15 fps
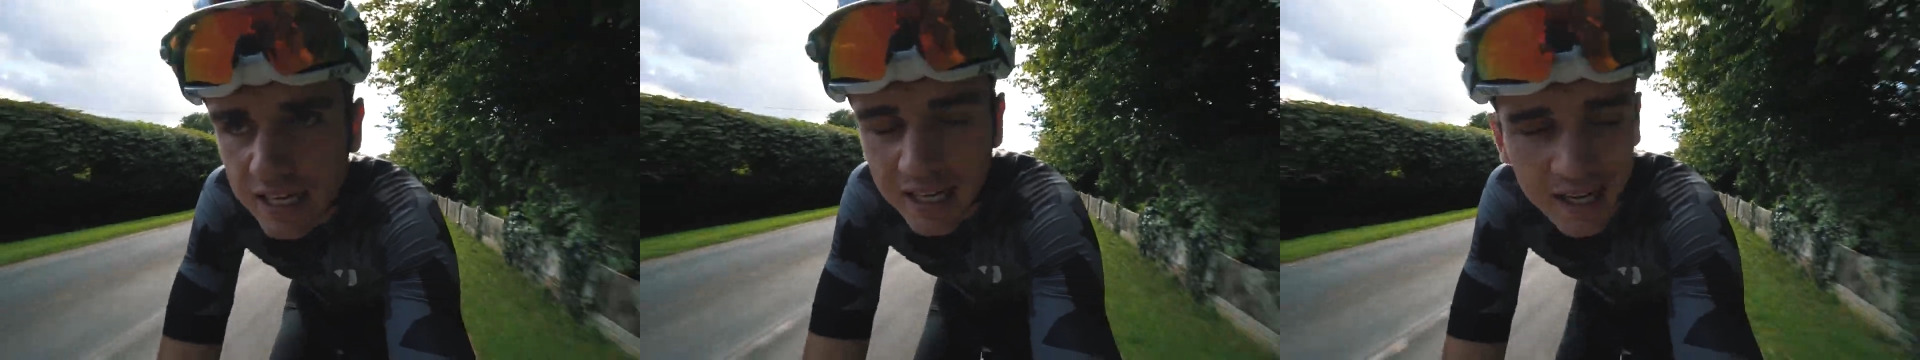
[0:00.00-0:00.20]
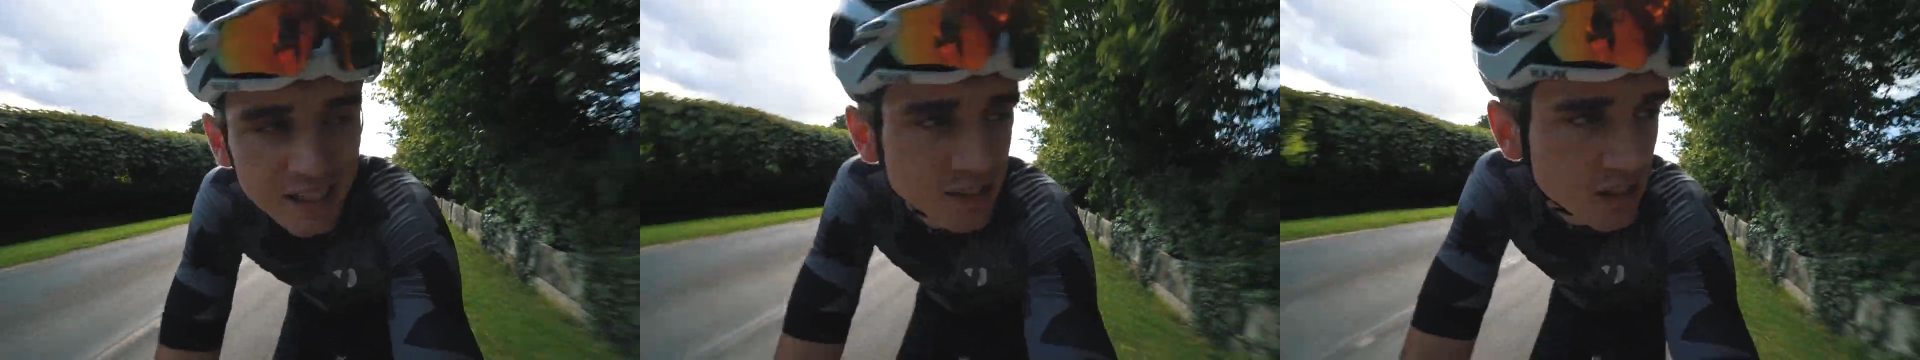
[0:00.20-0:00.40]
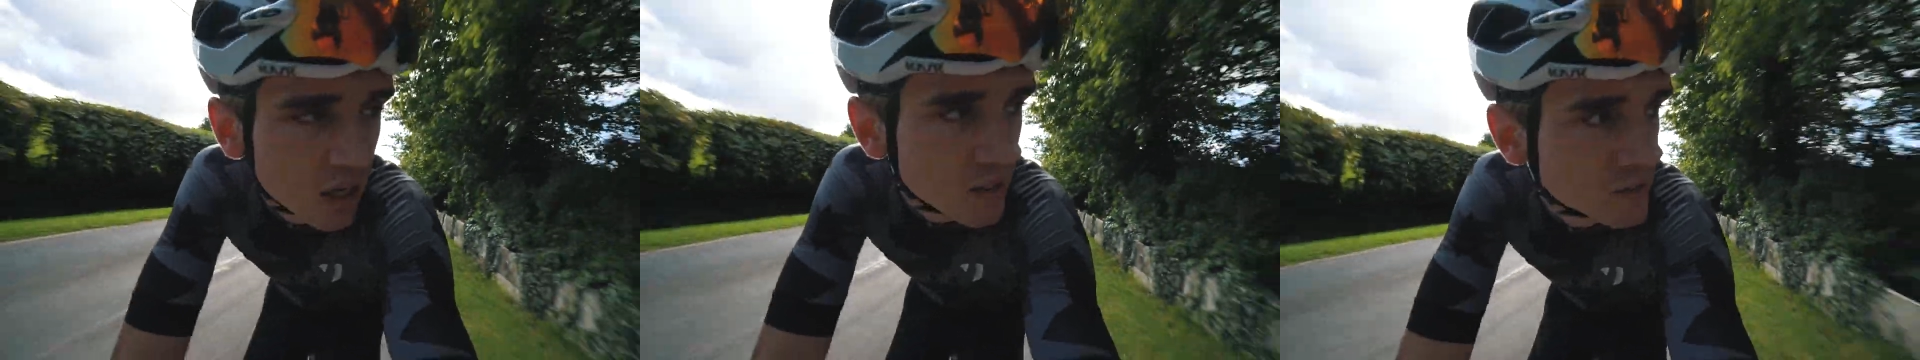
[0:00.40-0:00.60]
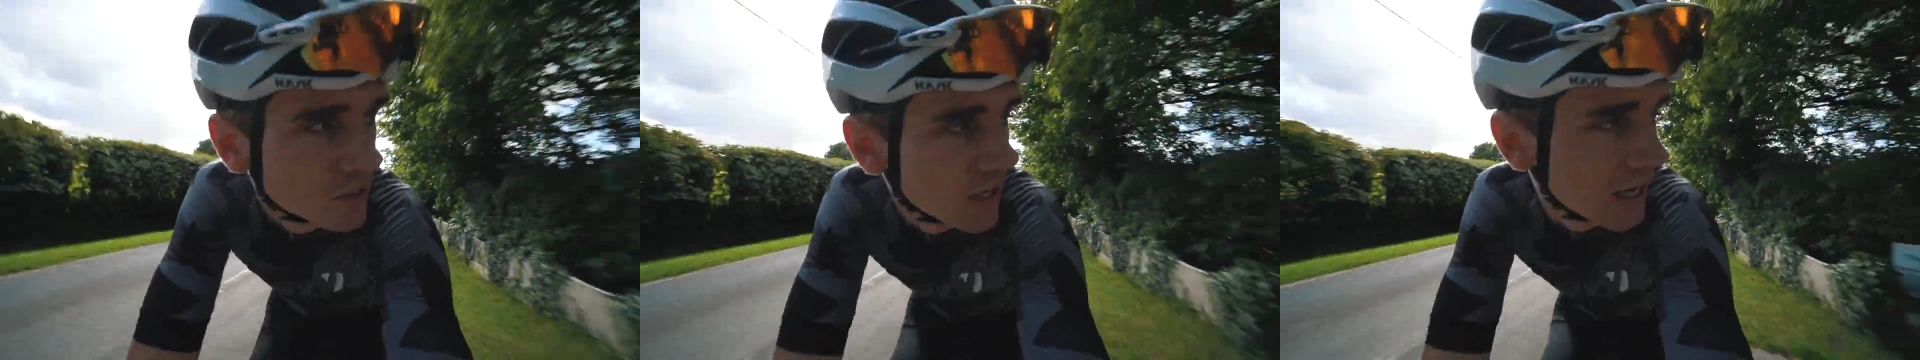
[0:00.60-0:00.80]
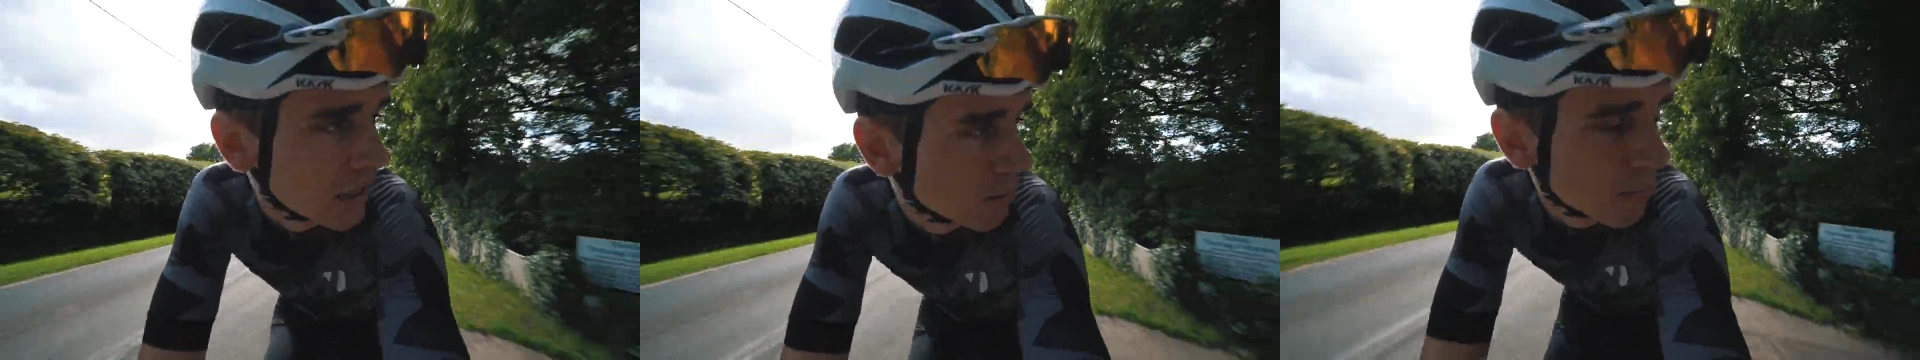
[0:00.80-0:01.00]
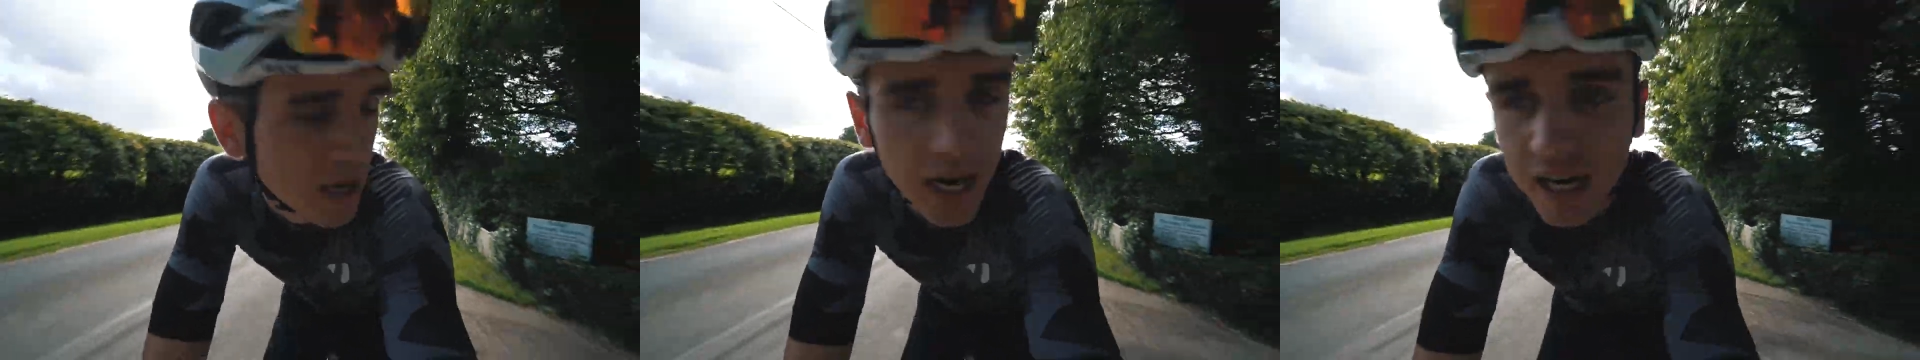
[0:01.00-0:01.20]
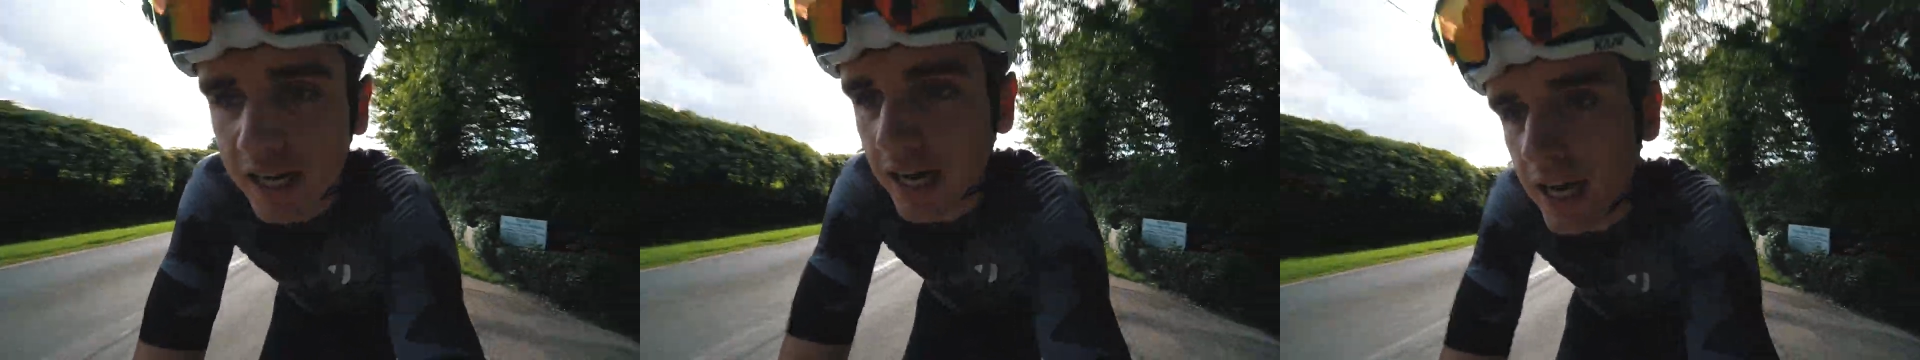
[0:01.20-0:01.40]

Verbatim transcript: and I start training back